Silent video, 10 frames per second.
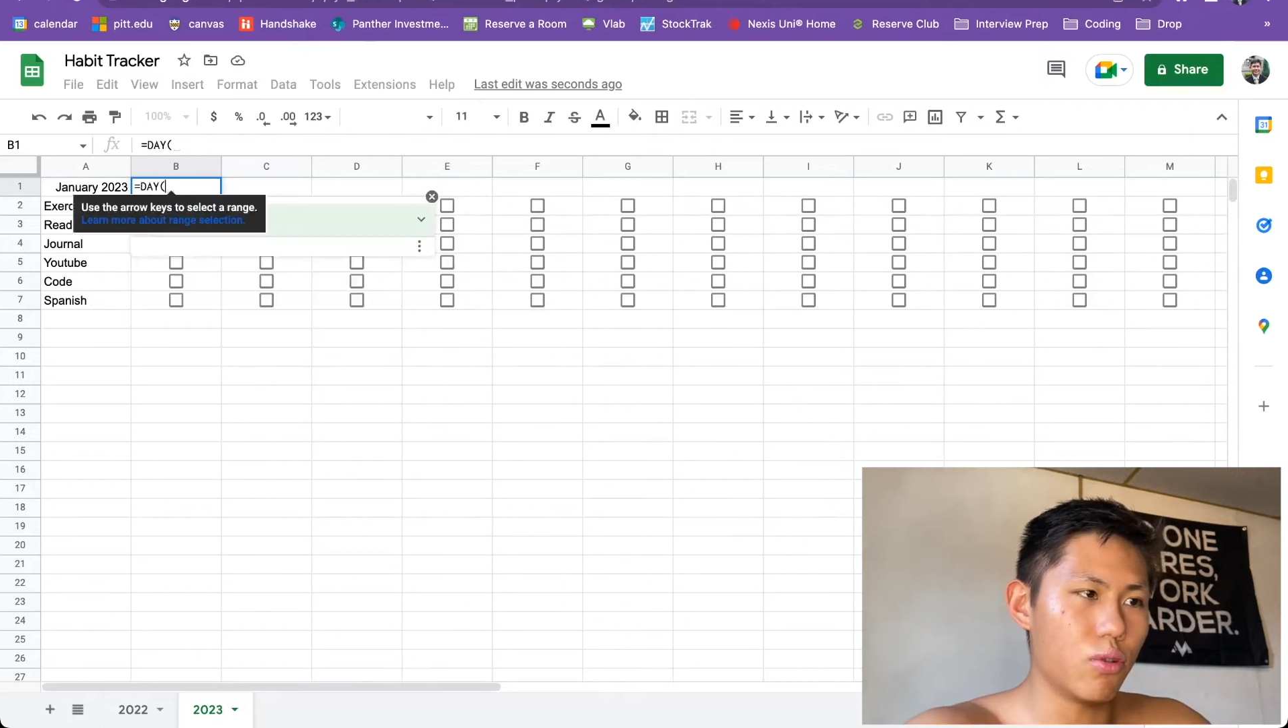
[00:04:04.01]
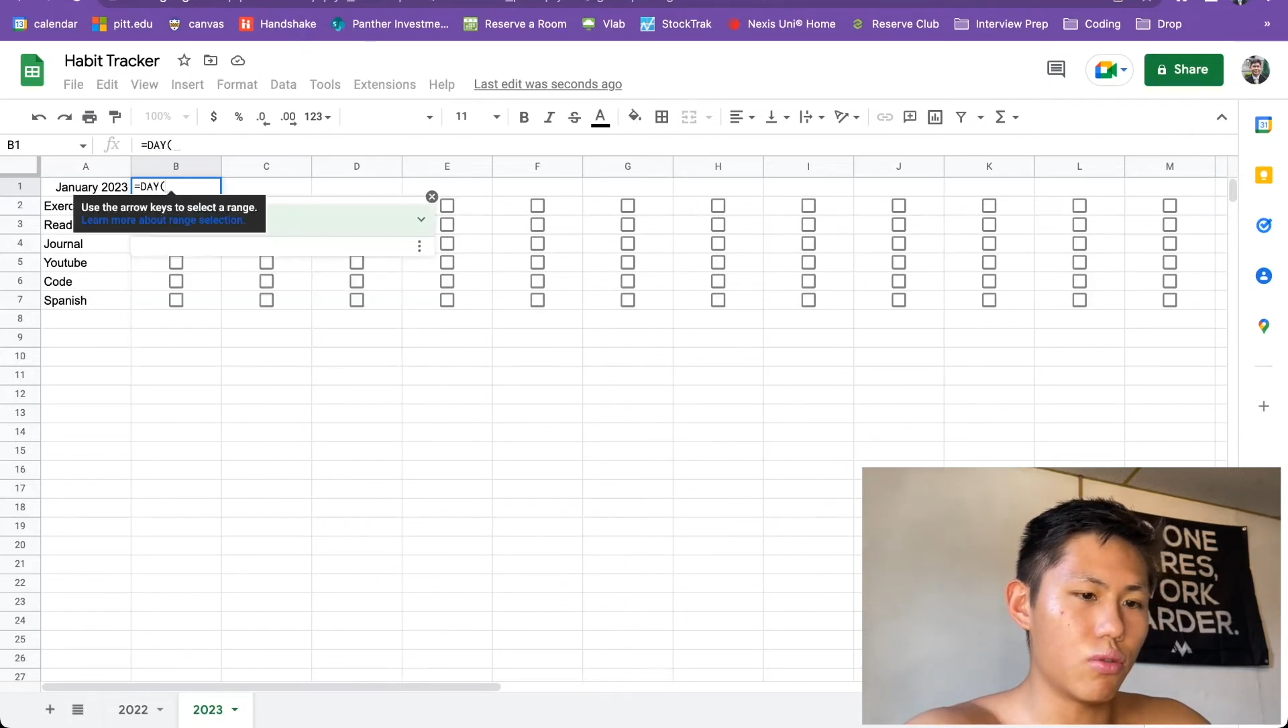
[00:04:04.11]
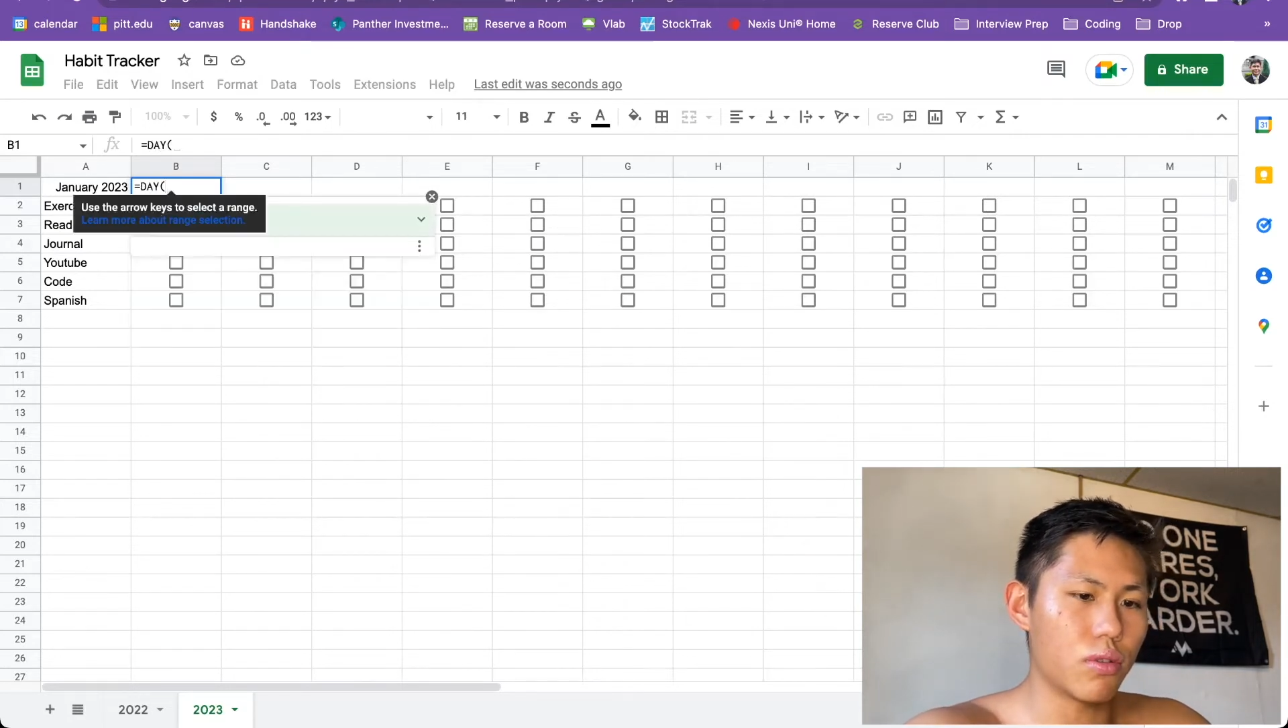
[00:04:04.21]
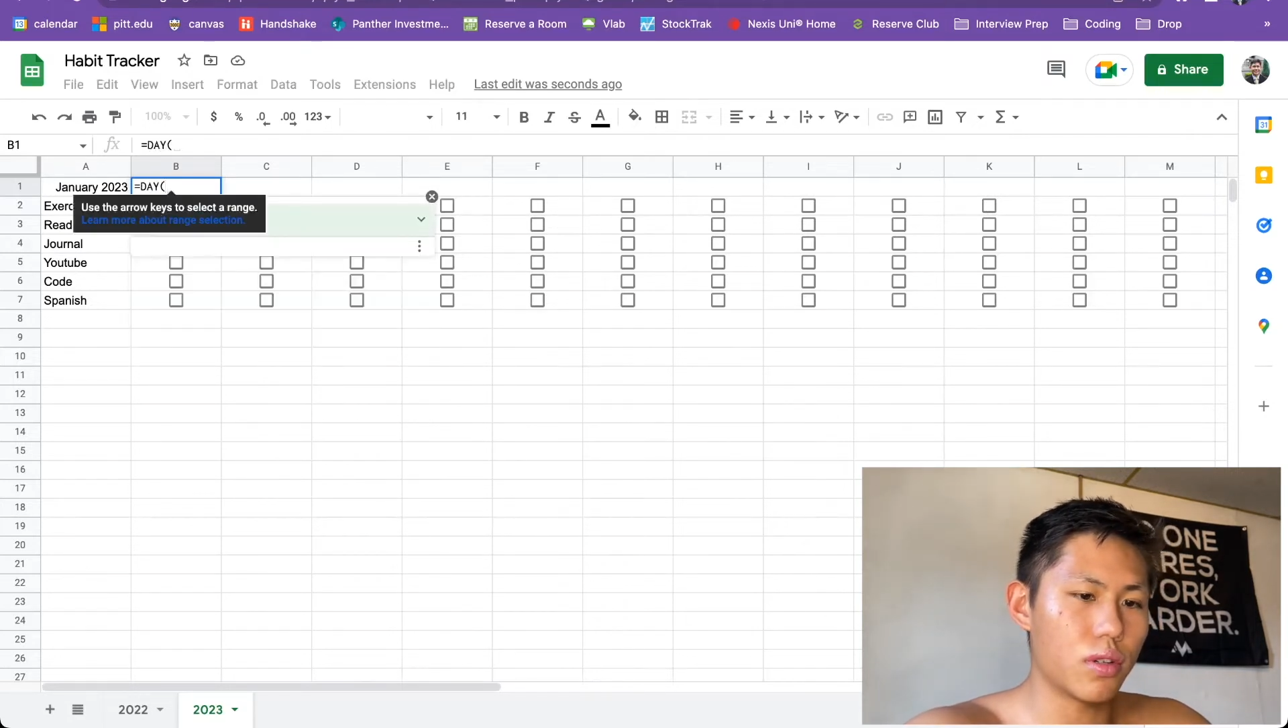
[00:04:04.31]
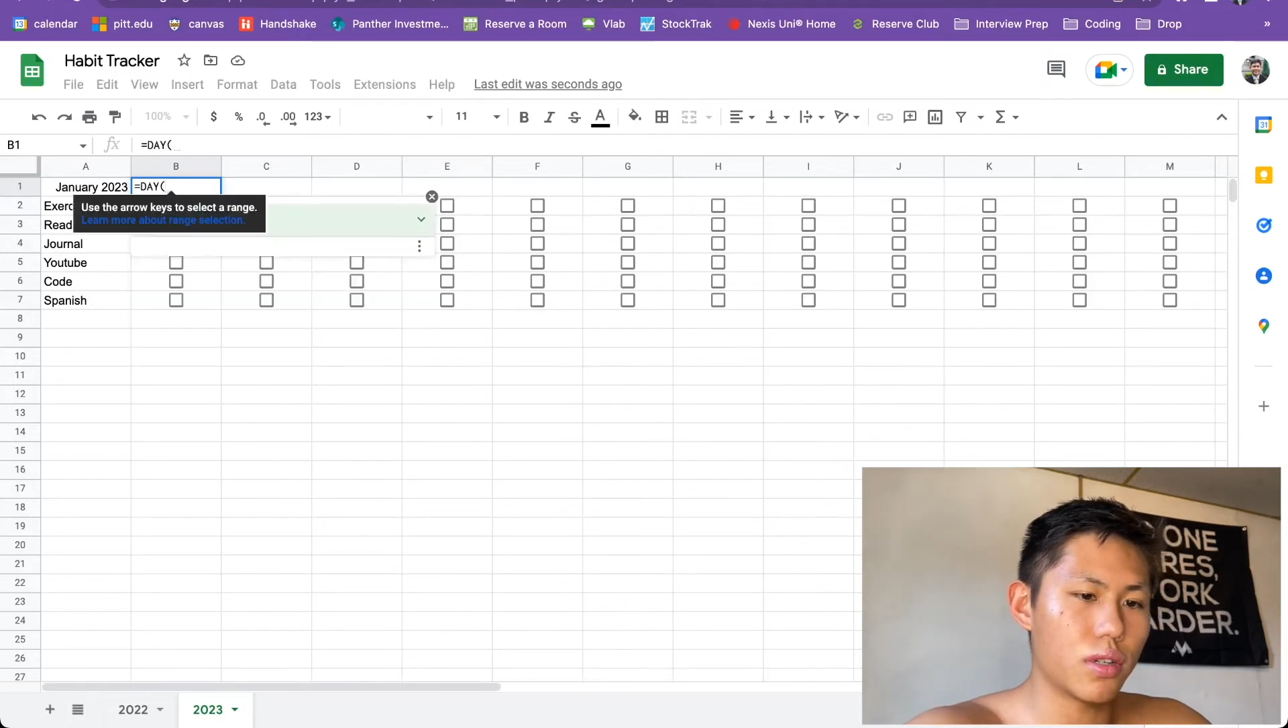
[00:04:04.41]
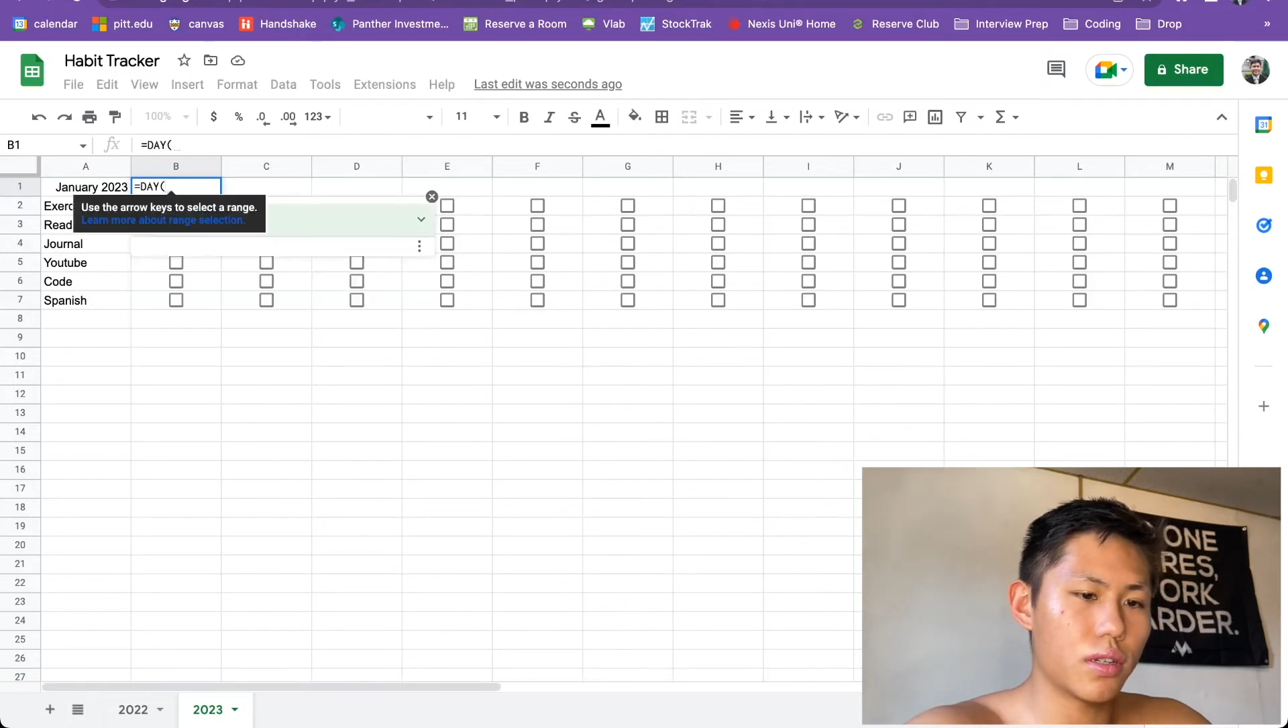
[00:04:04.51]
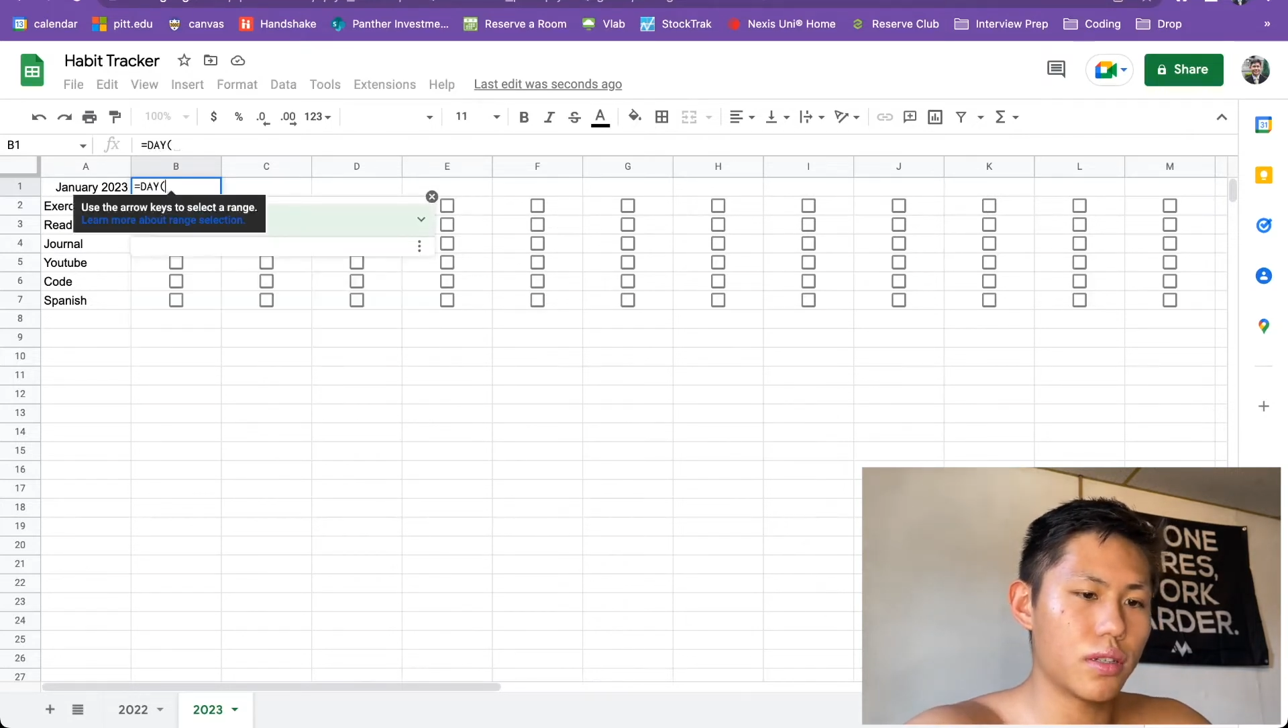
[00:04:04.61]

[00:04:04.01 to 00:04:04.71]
or